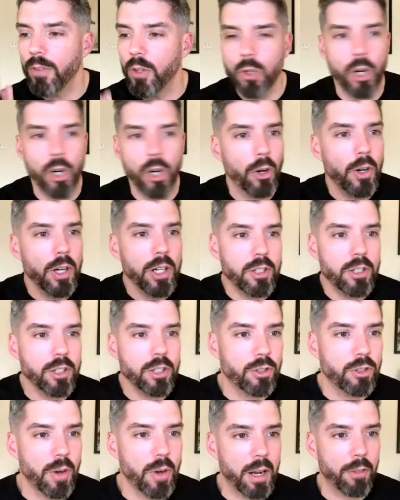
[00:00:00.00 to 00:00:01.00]
you courage and
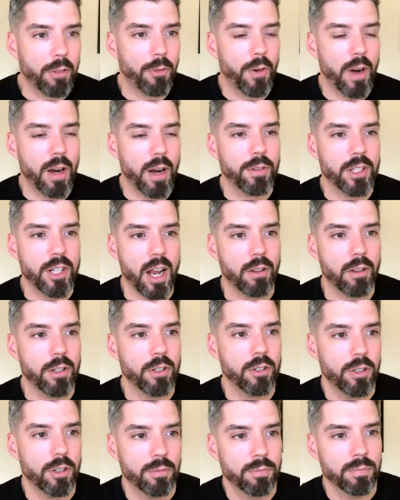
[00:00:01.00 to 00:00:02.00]
strength for every
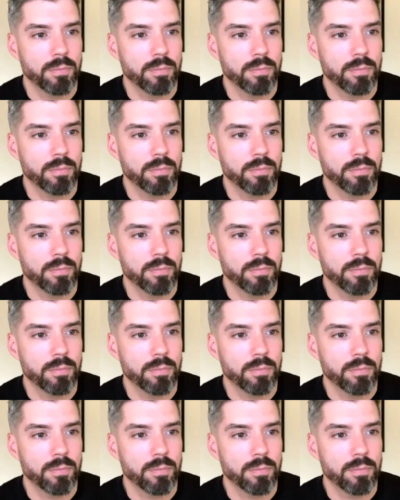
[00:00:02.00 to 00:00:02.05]
challenge.